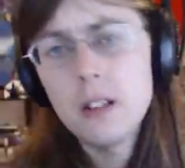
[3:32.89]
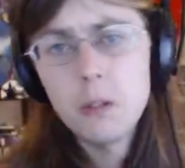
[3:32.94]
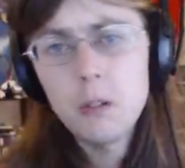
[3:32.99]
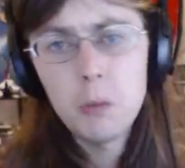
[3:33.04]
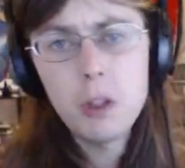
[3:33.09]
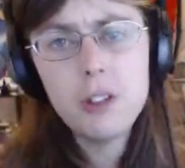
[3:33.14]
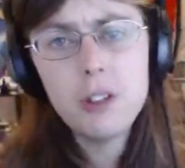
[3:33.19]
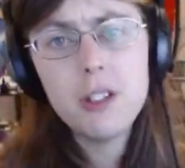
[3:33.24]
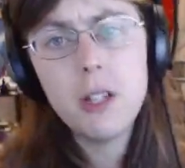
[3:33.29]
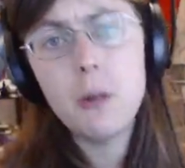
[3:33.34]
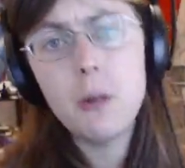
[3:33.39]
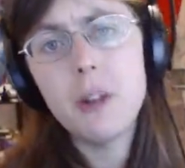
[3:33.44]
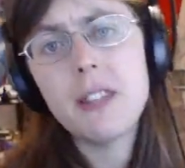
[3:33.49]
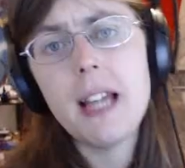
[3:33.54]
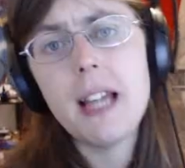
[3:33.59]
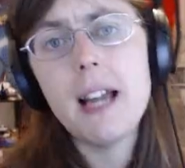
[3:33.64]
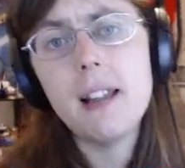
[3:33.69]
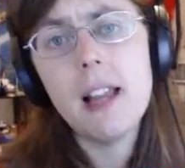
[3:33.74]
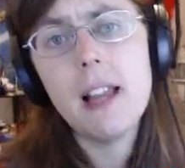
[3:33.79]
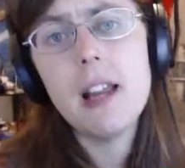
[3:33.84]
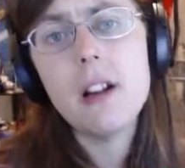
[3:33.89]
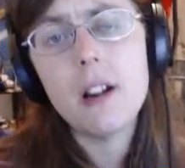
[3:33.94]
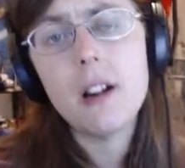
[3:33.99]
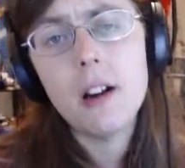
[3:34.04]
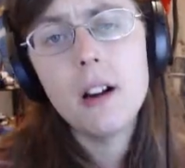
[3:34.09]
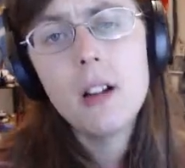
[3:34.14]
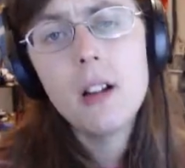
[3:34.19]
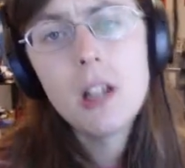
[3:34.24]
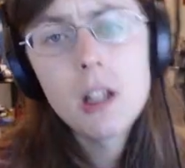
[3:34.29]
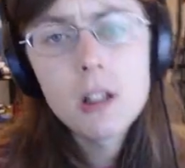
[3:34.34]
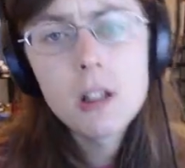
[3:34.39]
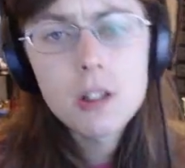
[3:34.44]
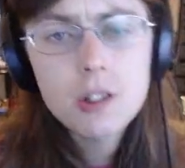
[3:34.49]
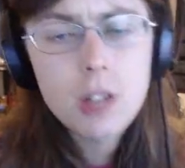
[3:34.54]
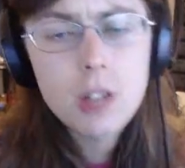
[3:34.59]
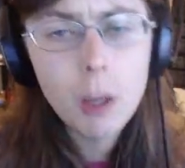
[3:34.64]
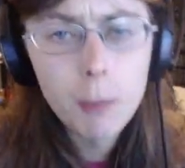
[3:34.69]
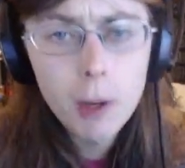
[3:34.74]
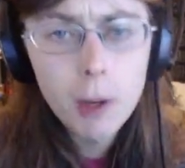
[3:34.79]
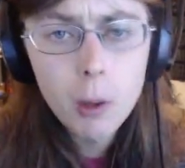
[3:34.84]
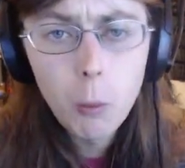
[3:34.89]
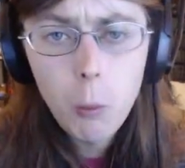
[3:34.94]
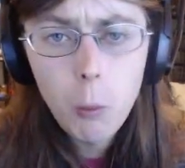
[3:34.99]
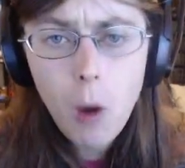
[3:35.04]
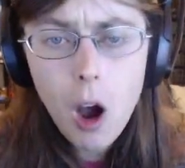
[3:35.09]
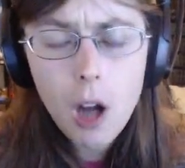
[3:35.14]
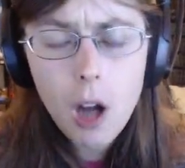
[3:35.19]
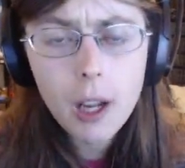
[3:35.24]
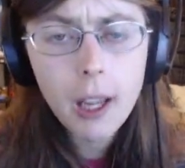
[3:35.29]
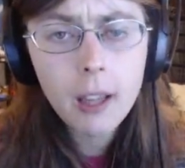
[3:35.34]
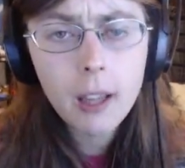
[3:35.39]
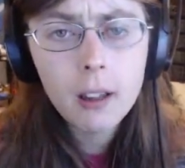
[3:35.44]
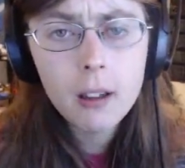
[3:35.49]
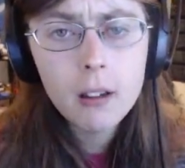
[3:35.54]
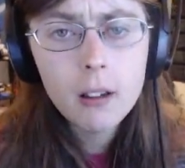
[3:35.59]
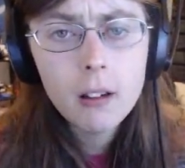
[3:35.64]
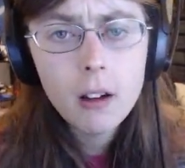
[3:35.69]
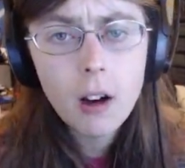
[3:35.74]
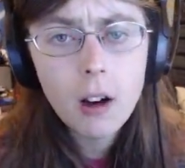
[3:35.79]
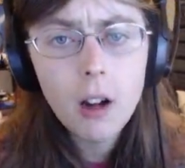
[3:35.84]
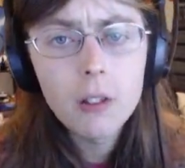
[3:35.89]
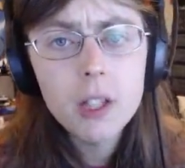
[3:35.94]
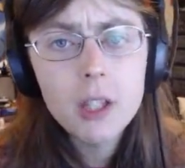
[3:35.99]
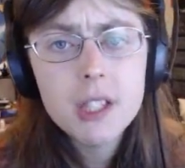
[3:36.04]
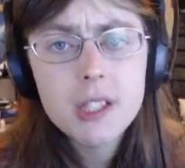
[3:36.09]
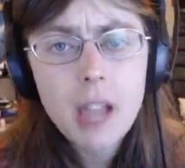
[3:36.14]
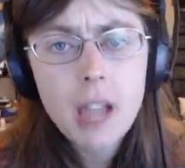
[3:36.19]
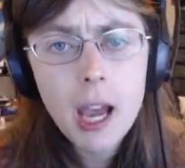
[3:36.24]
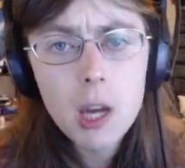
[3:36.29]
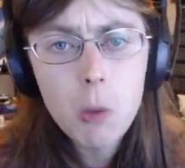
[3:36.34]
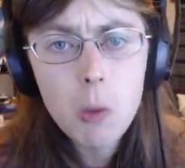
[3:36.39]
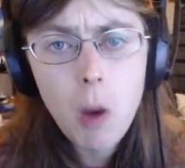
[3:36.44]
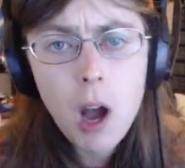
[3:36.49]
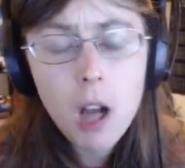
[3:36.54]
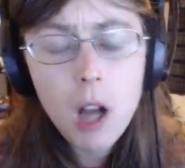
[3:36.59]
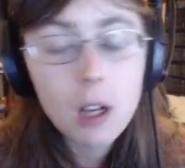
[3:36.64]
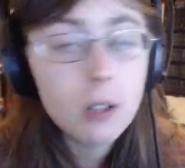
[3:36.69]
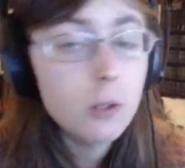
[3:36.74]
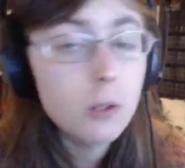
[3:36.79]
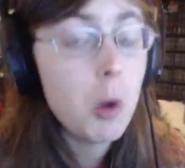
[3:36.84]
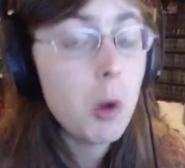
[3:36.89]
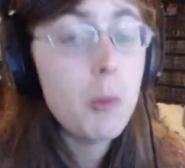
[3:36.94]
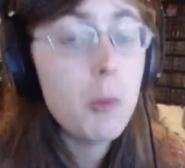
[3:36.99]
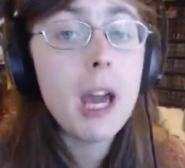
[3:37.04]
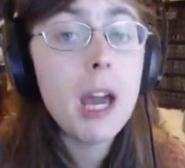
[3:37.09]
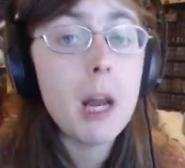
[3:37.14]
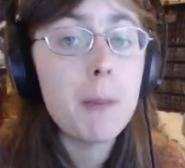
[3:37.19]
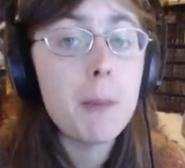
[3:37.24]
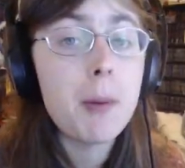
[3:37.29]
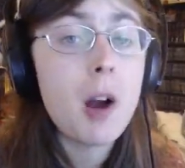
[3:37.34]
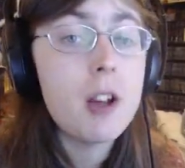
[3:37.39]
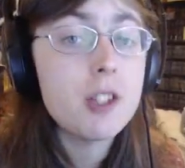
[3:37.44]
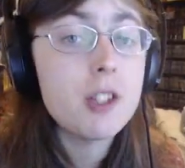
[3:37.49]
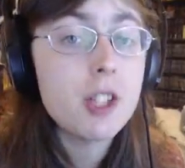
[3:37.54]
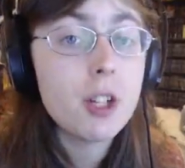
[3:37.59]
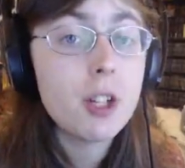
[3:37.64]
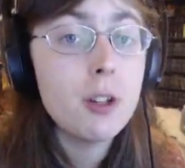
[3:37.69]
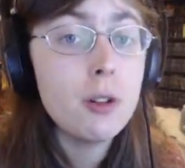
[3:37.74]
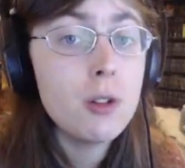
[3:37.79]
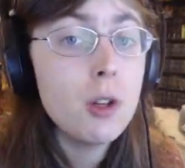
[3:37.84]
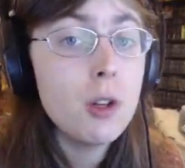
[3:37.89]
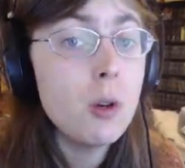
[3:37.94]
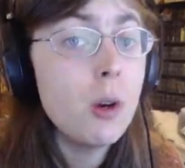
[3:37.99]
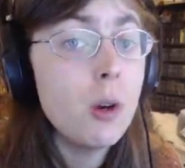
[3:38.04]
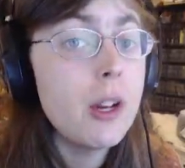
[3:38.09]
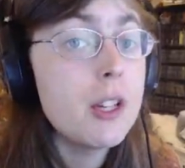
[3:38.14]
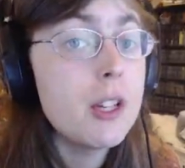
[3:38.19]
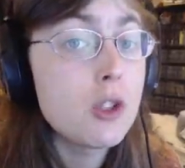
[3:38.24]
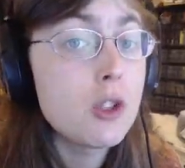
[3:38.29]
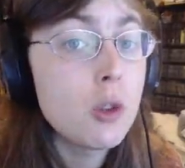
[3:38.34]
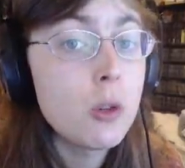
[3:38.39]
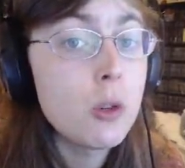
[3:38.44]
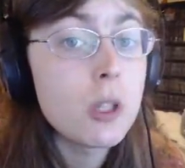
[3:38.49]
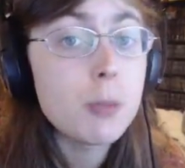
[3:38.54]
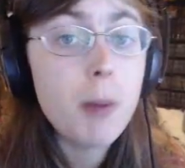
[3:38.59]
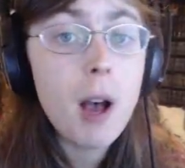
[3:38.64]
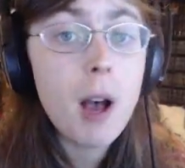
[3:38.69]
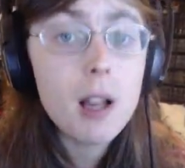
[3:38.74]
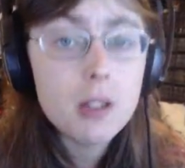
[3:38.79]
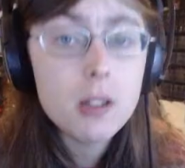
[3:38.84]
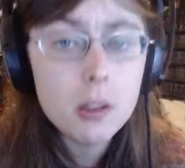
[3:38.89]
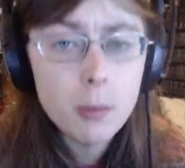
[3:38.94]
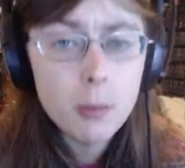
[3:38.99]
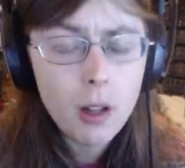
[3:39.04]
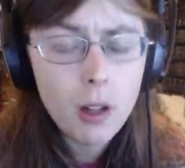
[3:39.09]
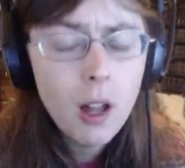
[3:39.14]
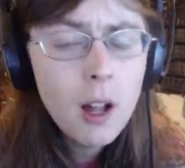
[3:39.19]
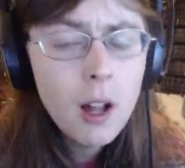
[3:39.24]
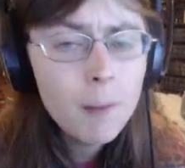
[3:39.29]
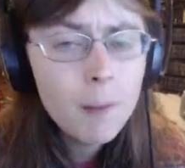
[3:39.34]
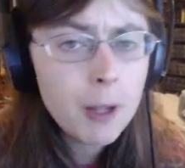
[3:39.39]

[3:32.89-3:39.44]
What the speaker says: We'll deal with that later. Someone walking on the sidewalk, well, we got to prosecute you as soon as possible.